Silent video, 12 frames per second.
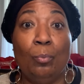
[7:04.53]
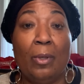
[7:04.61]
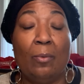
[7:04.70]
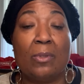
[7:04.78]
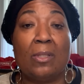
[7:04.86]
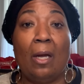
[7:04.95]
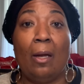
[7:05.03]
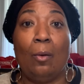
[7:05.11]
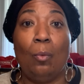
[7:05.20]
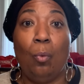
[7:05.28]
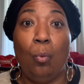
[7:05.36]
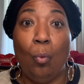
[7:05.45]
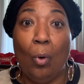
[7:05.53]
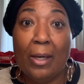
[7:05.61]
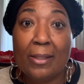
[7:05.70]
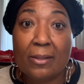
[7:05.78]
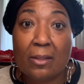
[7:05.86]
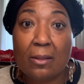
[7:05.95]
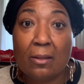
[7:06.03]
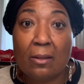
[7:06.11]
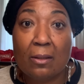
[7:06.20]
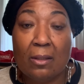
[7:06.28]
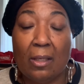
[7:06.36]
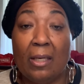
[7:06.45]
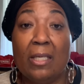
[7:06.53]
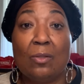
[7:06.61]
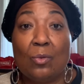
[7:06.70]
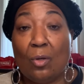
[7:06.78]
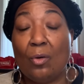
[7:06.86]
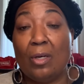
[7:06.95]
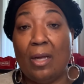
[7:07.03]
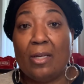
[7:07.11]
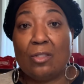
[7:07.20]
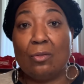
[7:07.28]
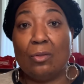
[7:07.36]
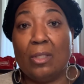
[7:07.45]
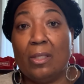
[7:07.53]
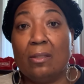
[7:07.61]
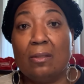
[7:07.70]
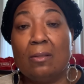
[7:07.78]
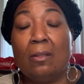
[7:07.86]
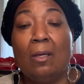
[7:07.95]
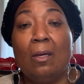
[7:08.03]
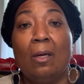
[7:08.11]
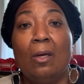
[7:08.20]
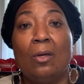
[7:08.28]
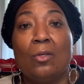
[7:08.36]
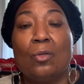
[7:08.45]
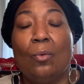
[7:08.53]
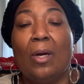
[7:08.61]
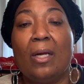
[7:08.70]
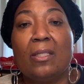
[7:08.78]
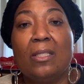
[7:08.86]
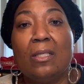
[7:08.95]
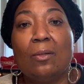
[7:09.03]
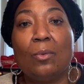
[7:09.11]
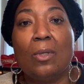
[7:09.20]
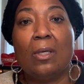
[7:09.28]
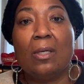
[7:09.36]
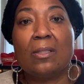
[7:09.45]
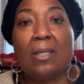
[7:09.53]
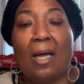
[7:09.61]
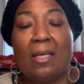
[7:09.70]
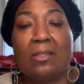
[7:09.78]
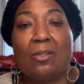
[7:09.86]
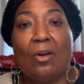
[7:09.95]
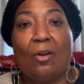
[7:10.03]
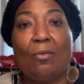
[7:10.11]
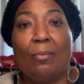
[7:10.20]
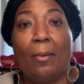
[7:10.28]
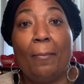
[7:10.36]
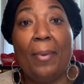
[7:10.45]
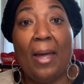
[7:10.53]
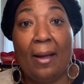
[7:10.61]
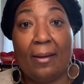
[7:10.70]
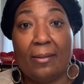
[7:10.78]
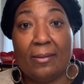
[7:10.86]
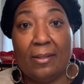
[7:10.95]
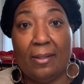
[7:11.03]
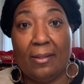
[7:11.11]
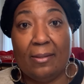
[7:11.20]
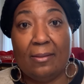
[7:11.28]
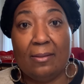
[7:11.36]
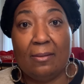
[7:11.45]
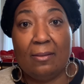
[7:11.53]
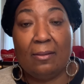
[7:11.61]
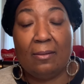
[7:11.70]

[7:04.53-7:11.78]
It was like, what? And this was on a national test. So what I did was, I started from the back of the test.